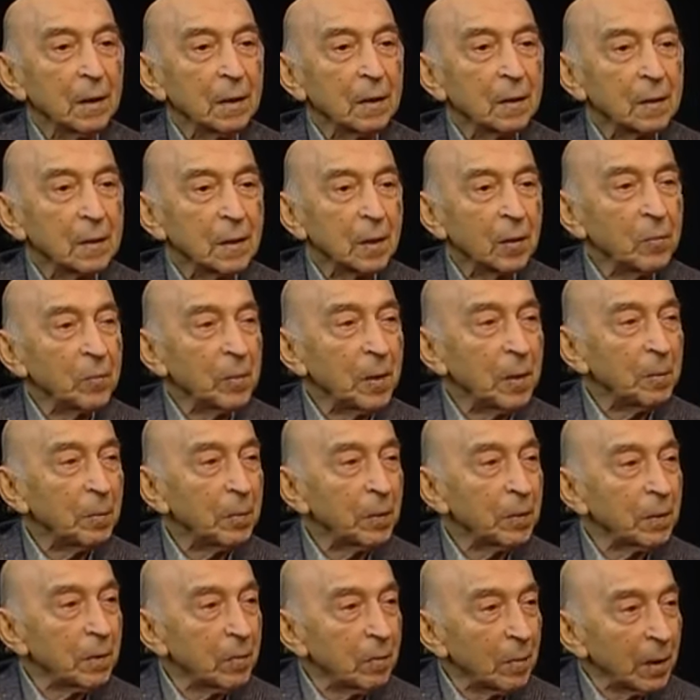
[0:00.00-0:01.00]
Some
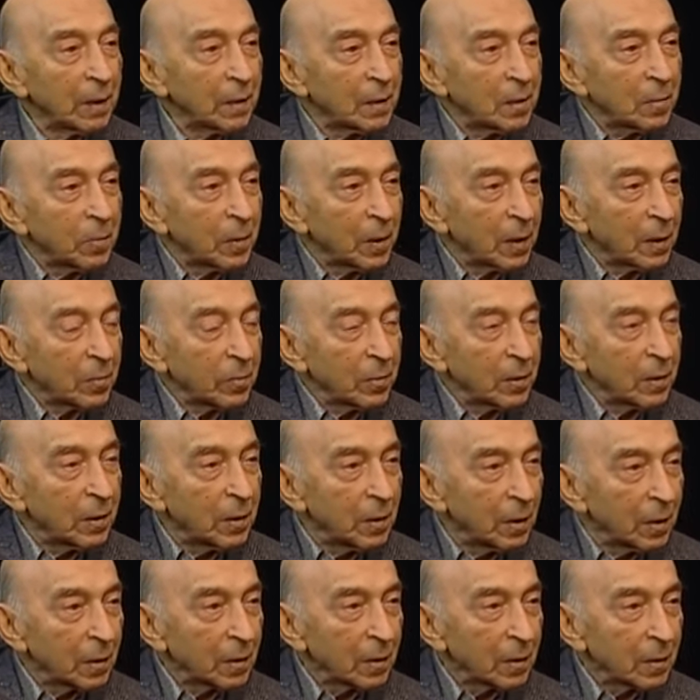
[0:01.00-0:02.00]
people in my department
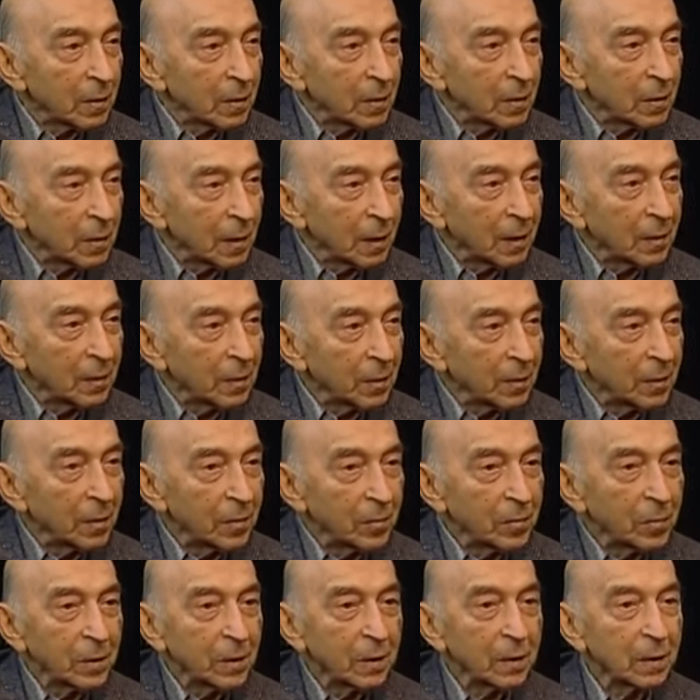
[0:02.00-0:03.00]
here, right here
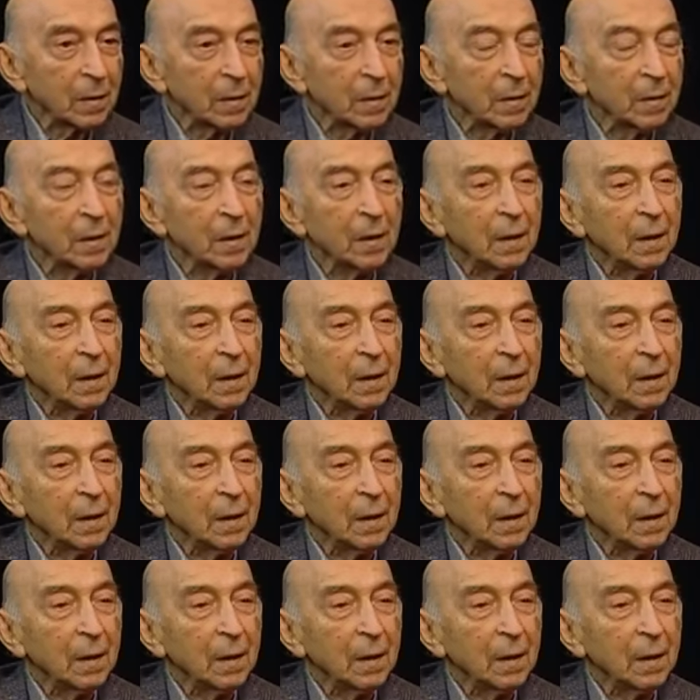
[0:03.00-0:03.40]
in Berkeley,